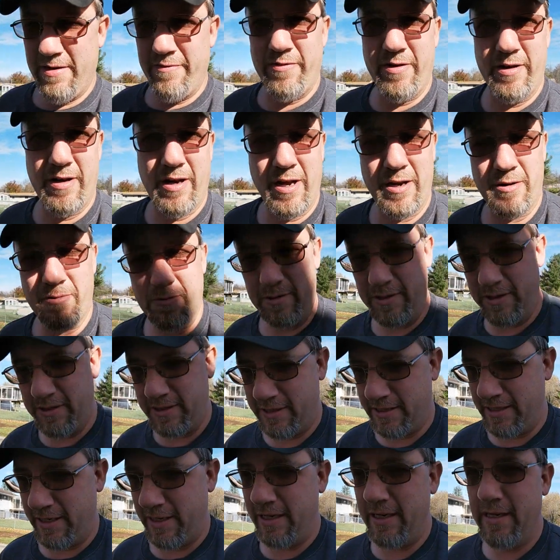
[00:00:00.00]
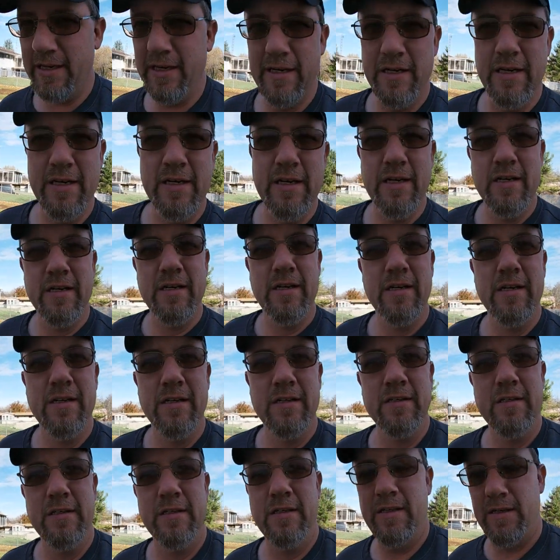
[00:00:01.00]
if you like what you see,
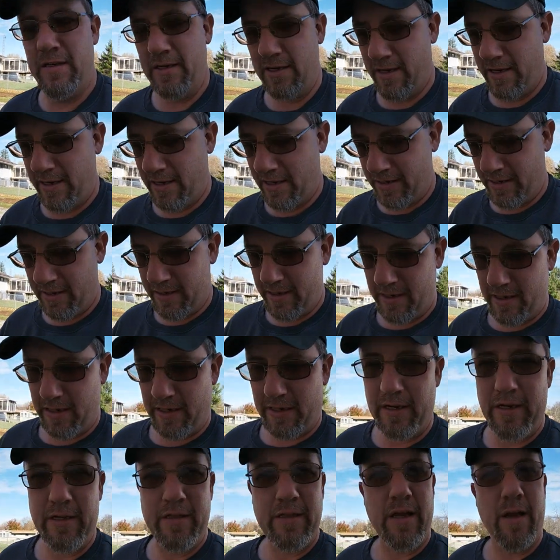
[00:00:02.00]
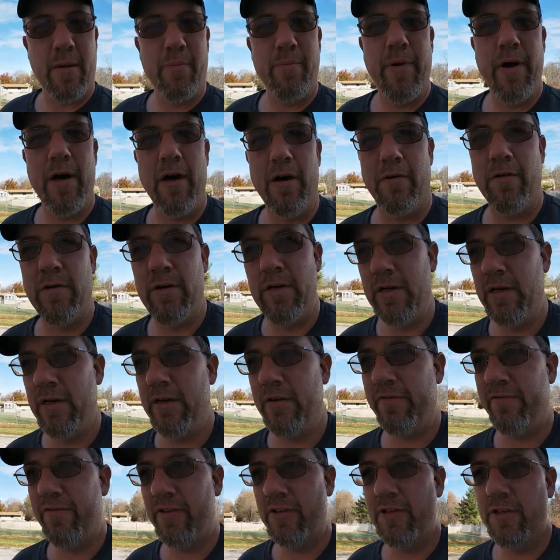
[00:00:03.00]
and hit that bell
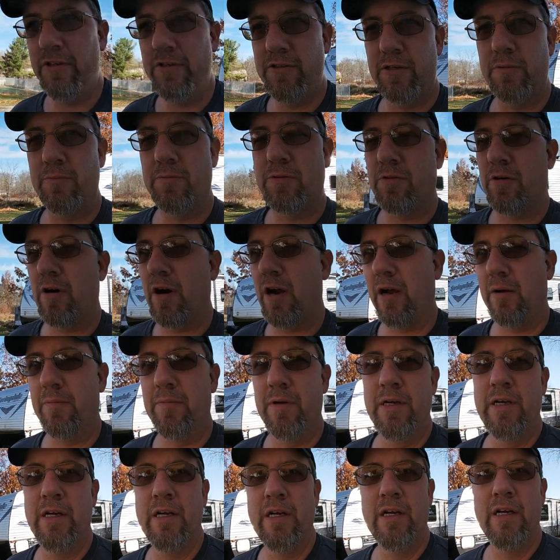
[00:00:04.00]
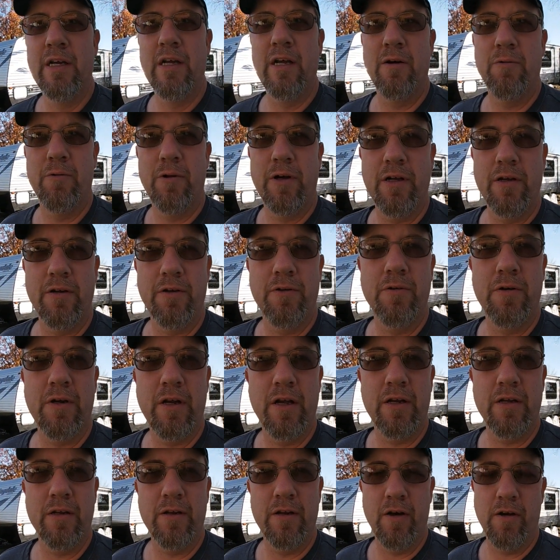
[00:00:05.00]
if you do subscribe. That way you
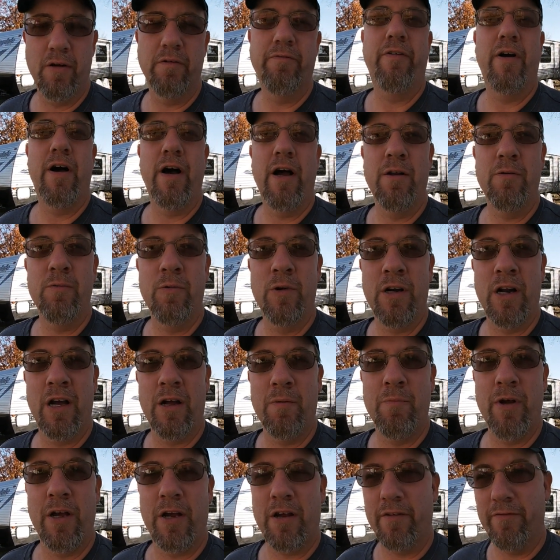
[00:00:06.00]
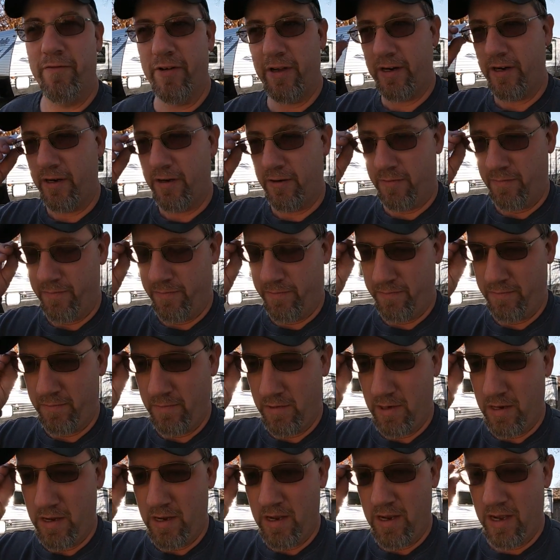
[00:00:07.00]
get notified when I make a video,
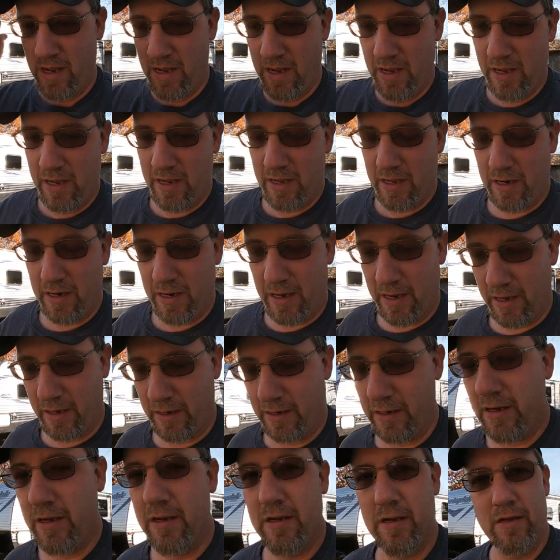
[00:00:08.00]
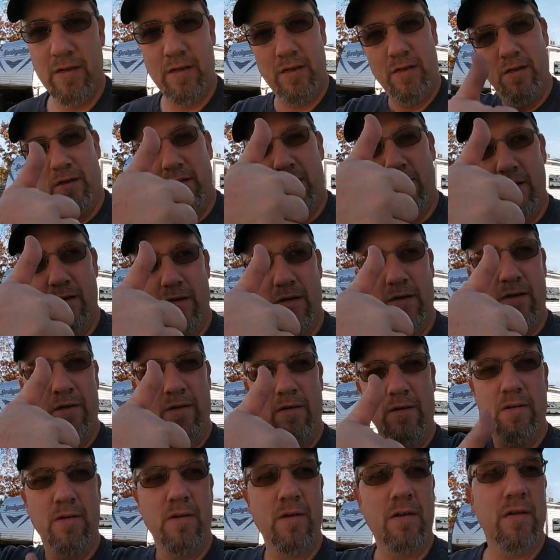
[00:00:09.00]
and then
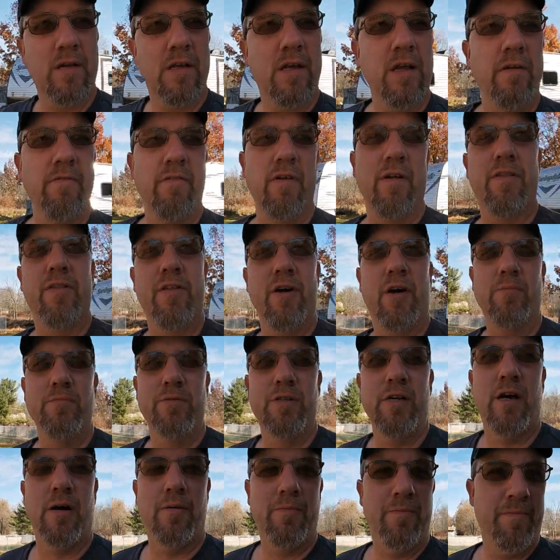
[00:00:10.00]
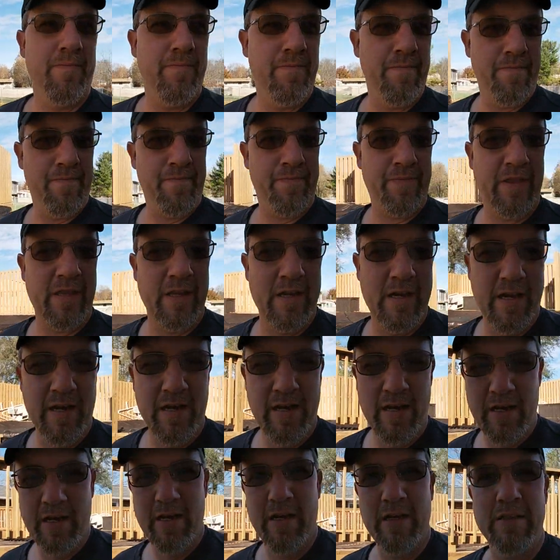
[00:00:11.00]
give it a thumbs up.
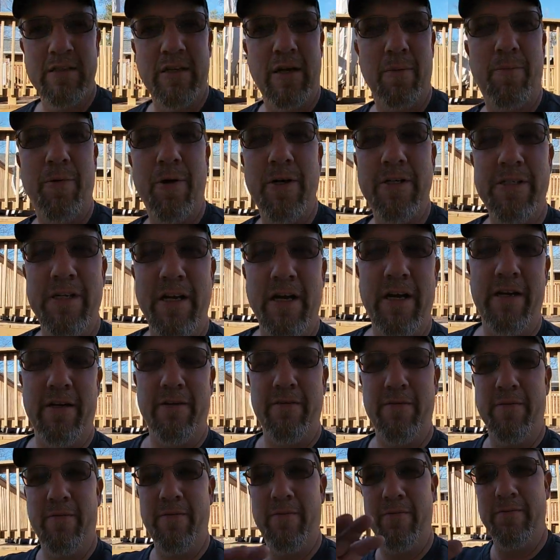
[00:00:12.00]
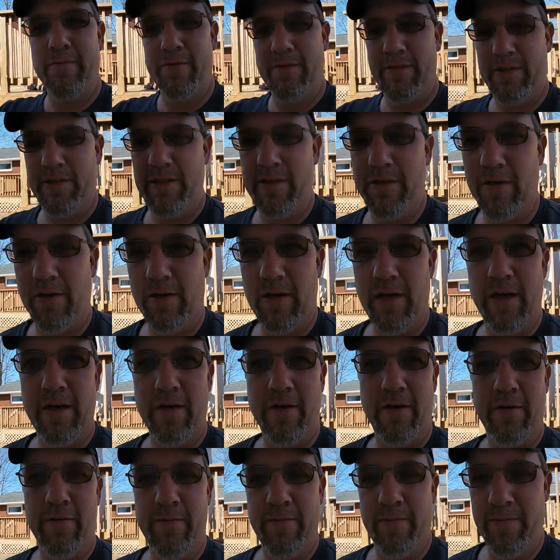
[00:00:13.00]
So I appreciate it. See y'all
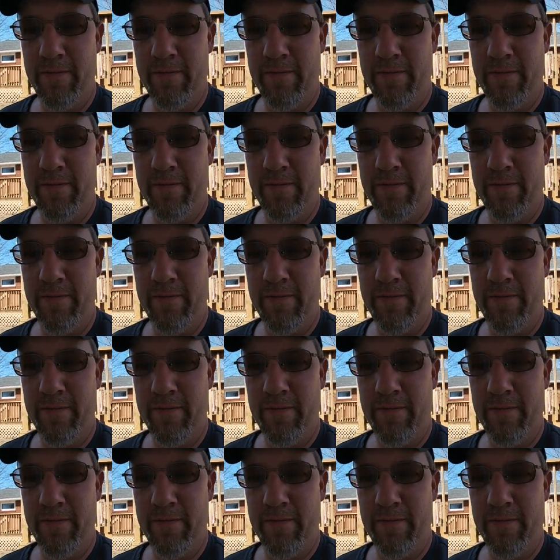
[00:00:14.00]
later.